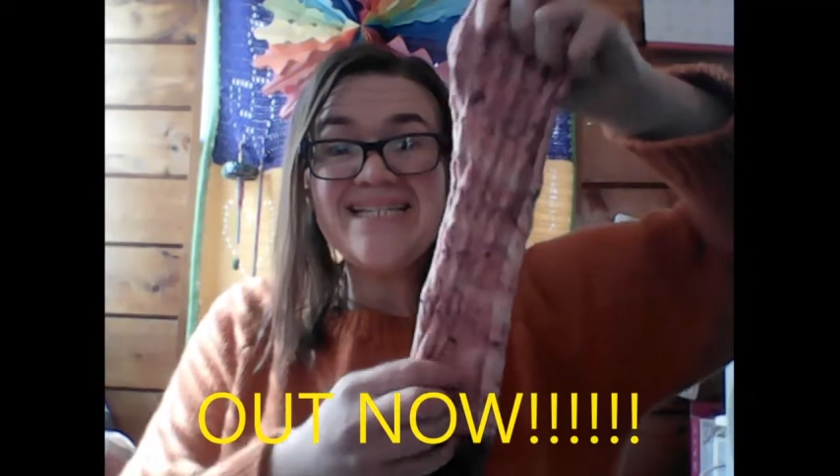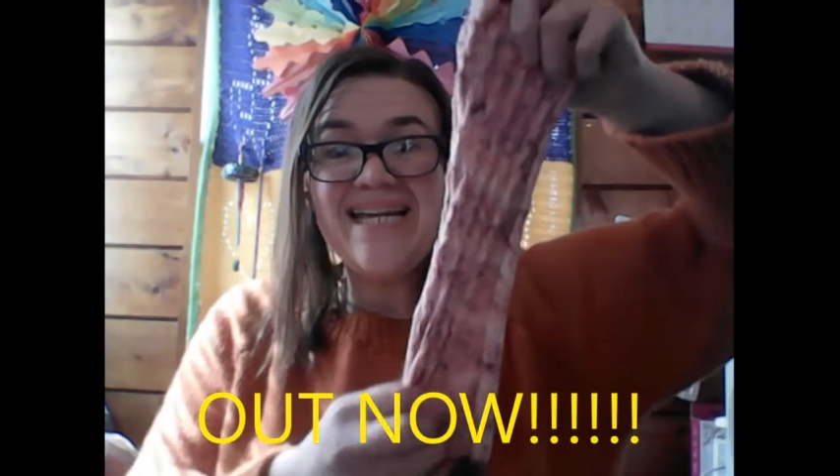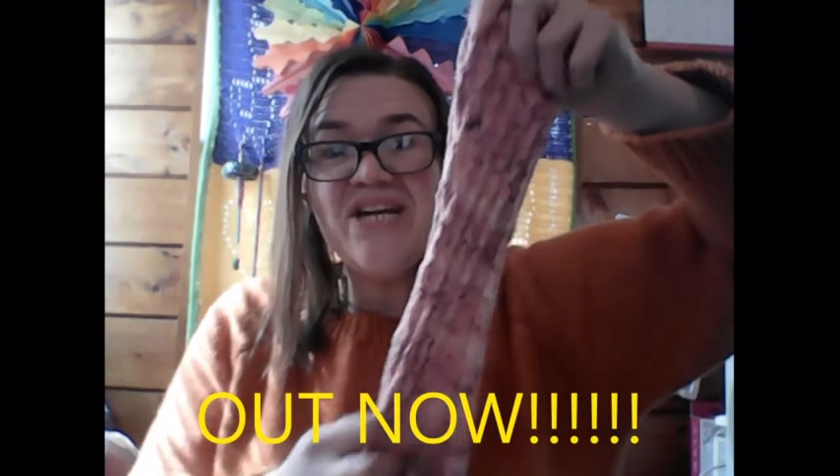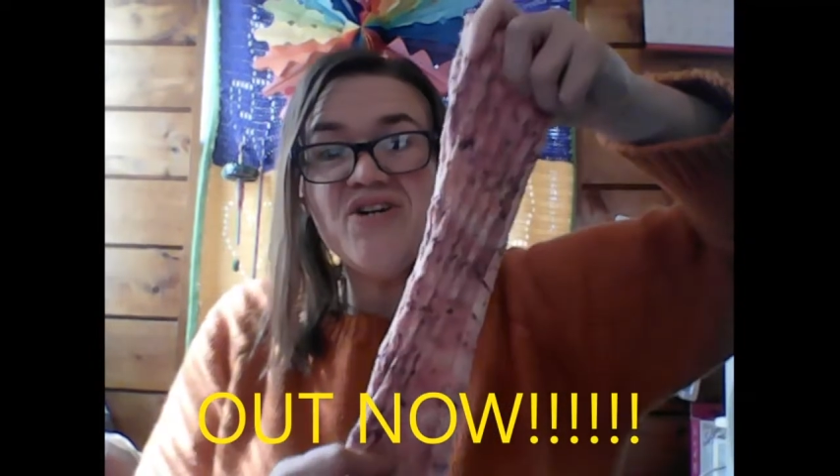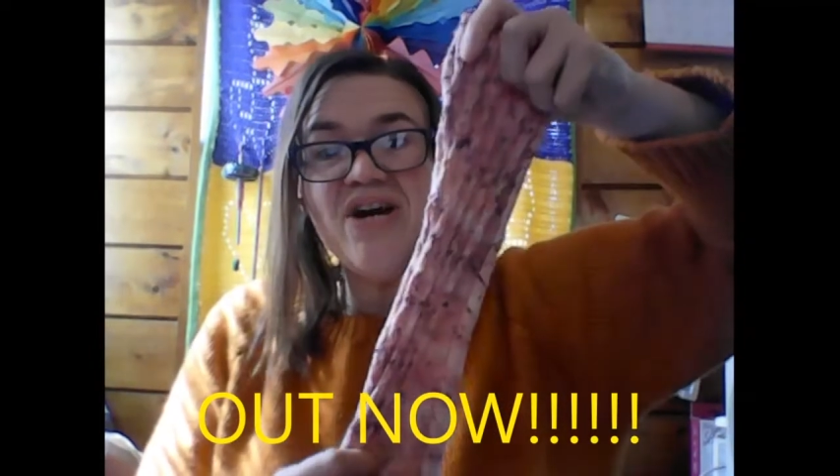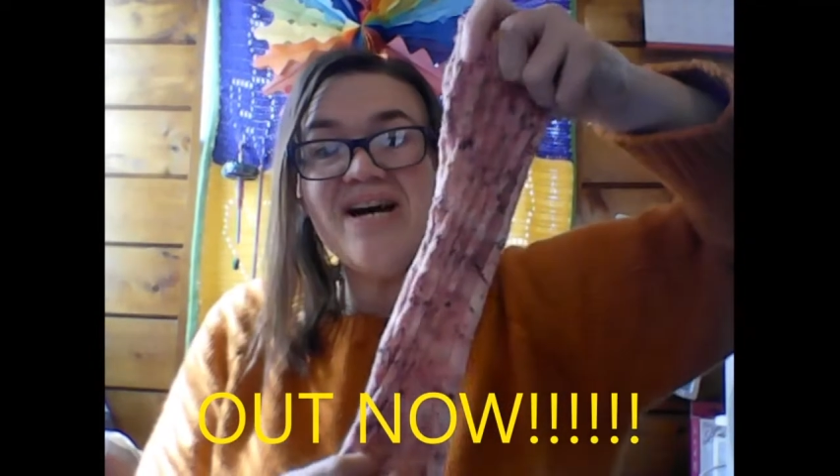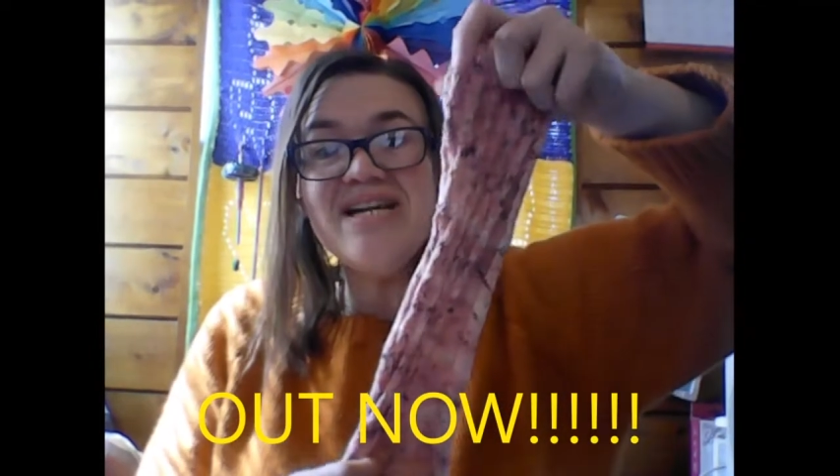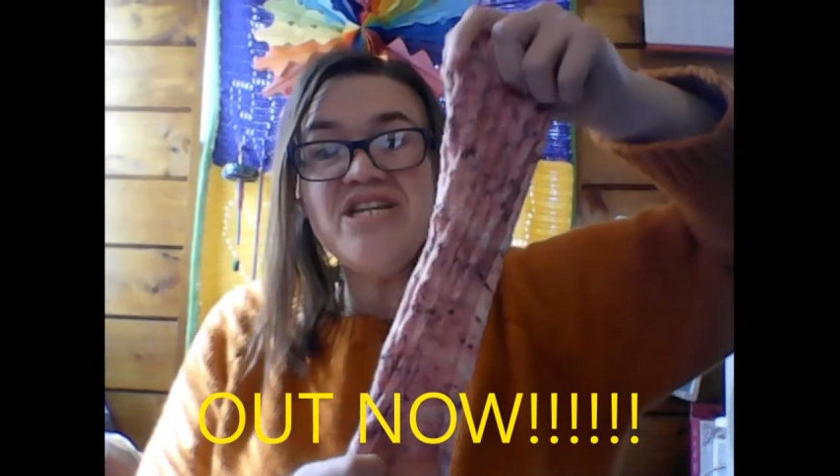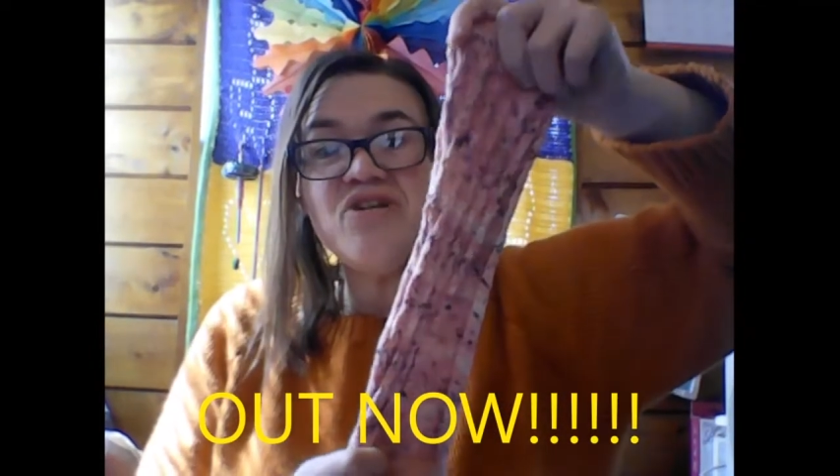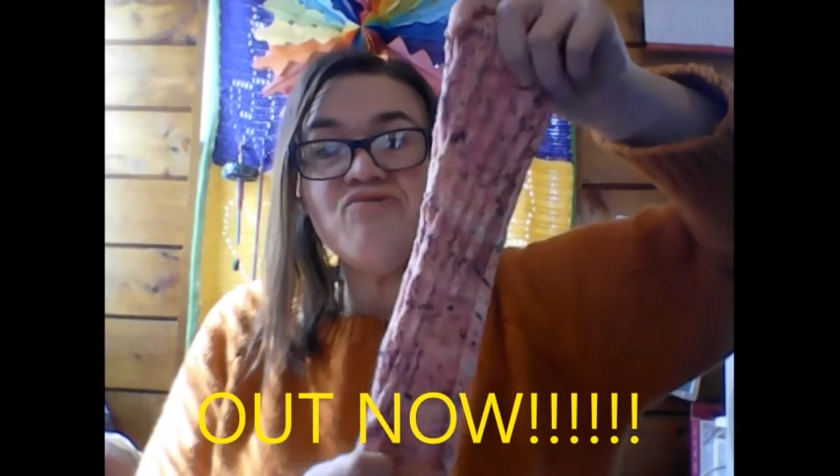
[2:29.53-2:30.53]
here
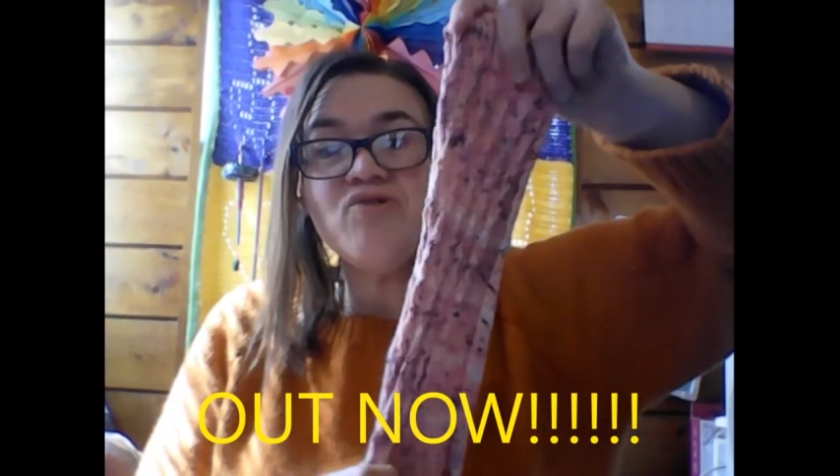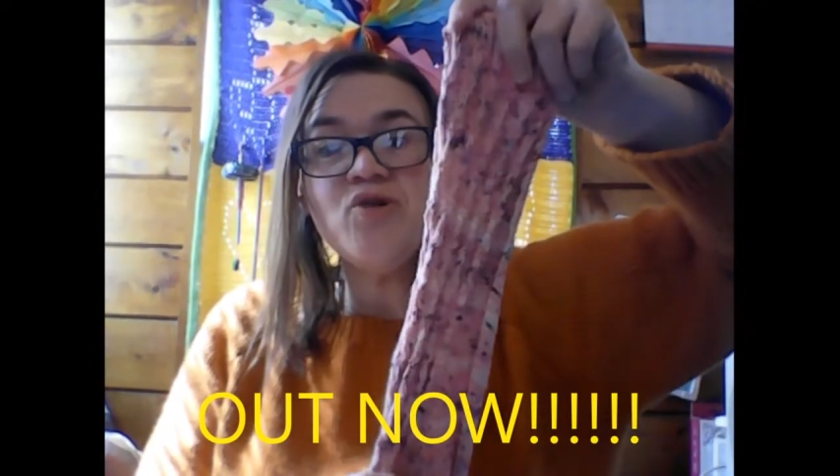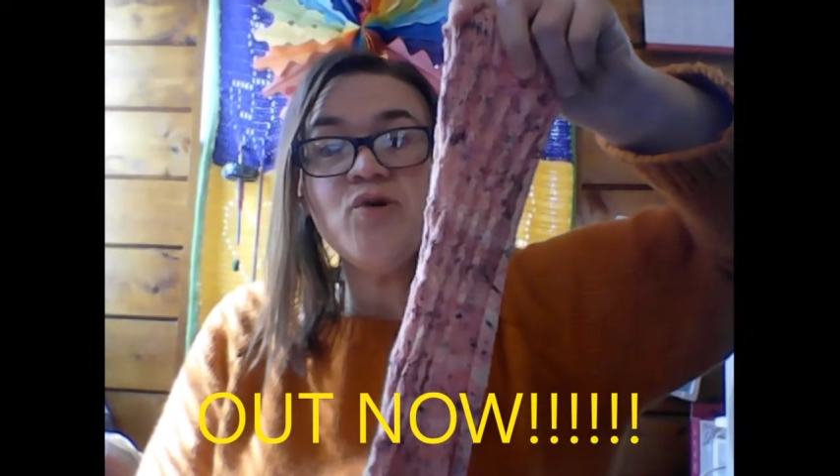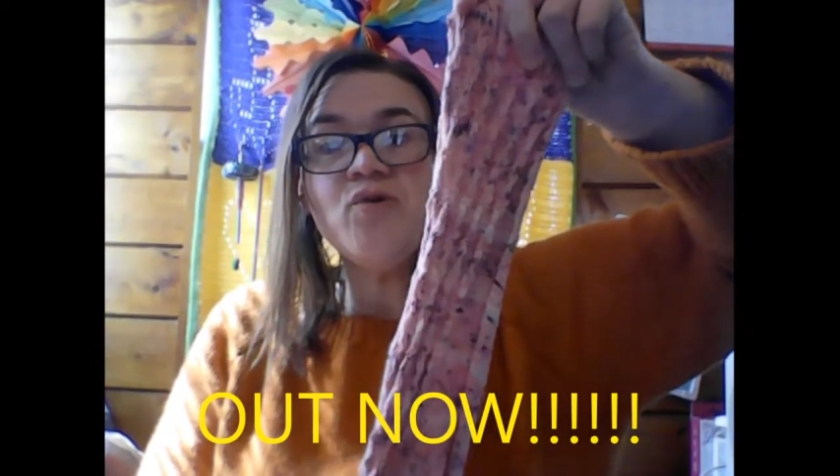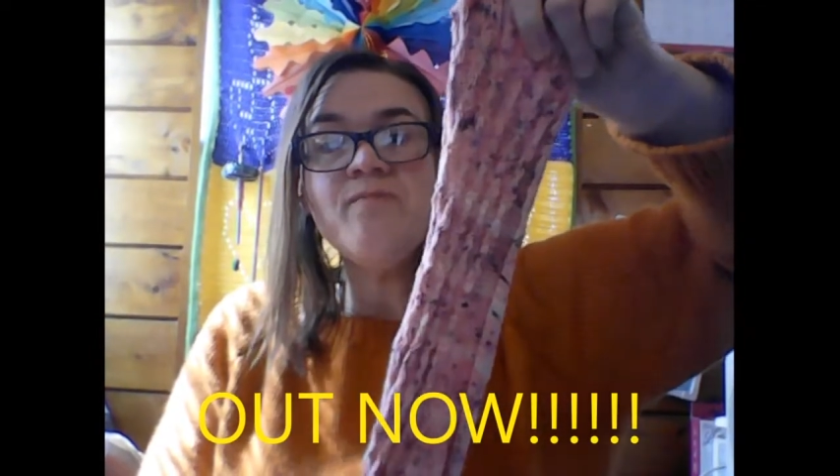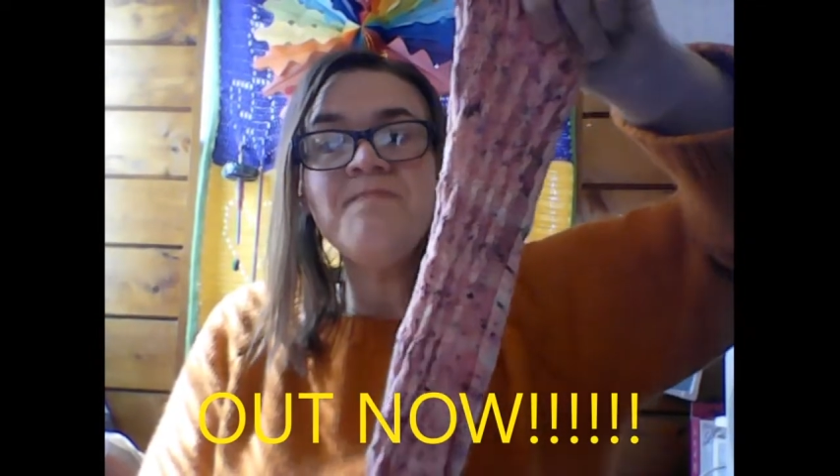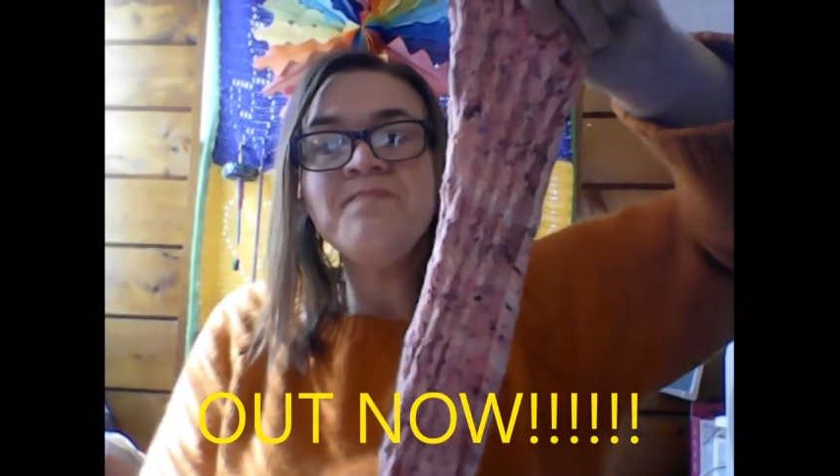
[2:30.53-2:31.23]
on YouTube.